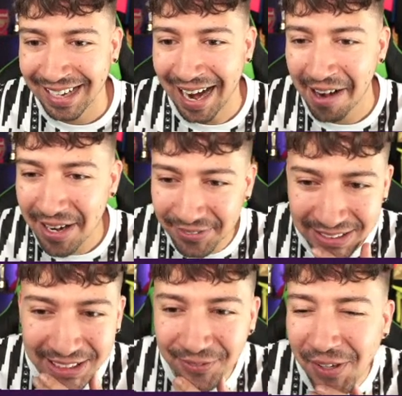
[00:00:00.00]
Arav
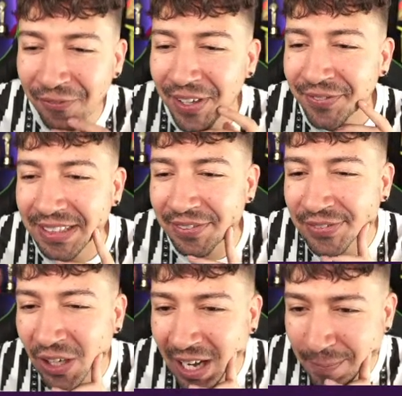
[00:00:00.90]
says, for the 50th
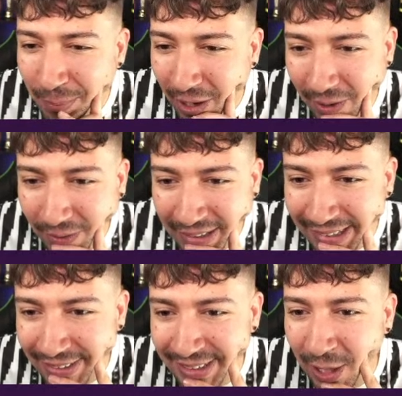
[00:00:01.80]
time, bro, can
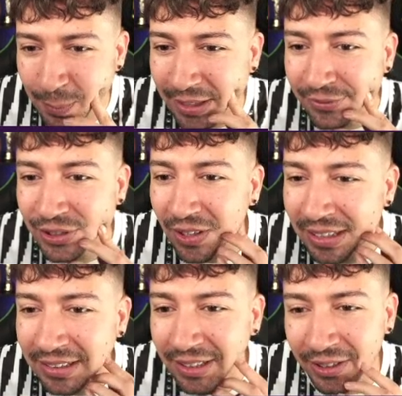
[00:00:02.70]
you tell me if Son
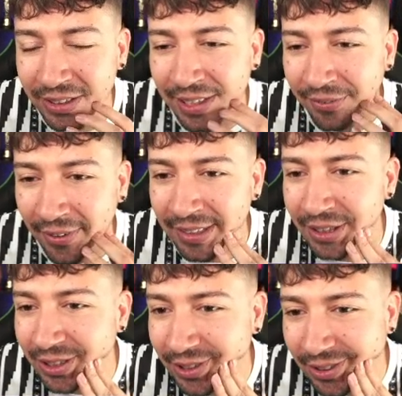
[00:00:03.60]
is a good
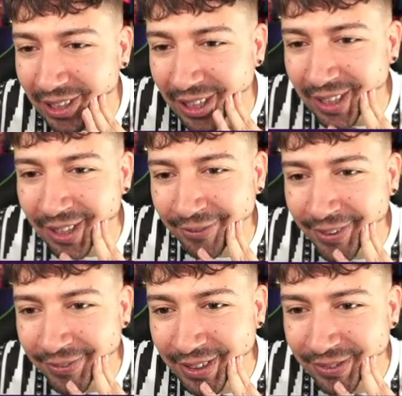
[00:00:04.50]
differential?
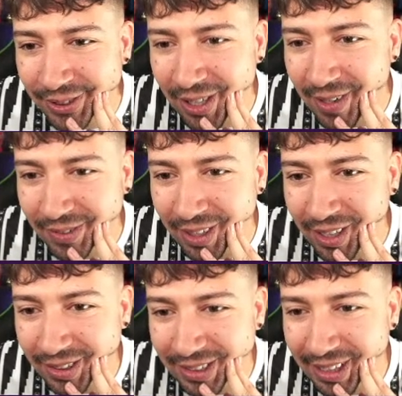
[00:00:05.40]
50th time.
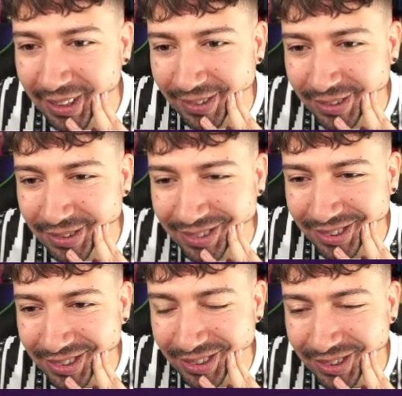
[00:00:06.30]
Oh, yeah.
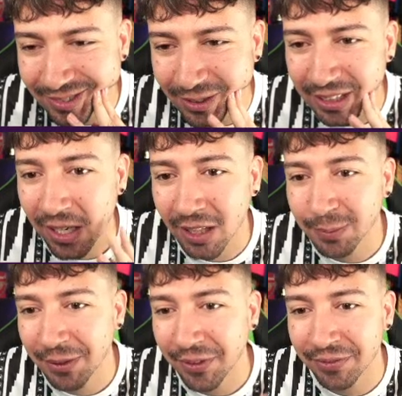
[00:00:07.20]
You did ask
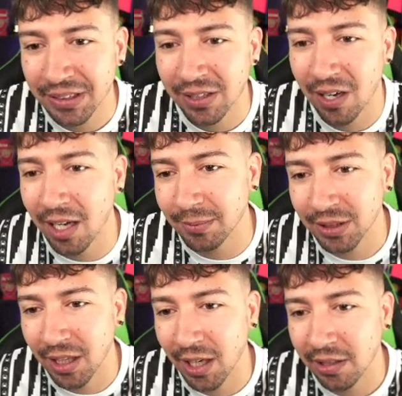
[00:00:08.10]
me 50 times,
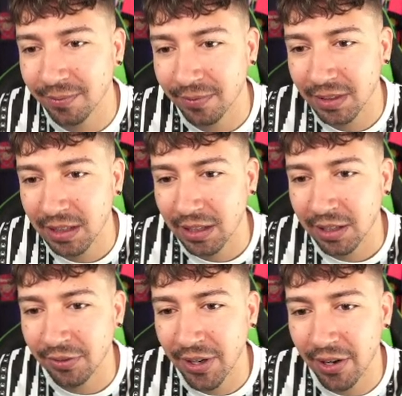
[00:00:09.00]
so
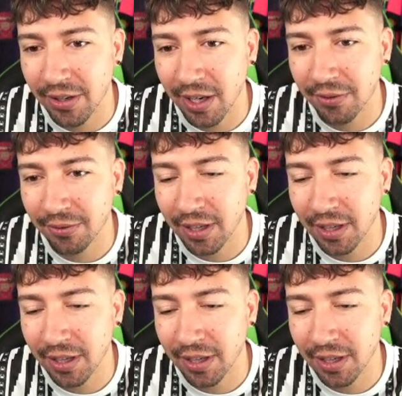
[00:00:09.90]
fair enough.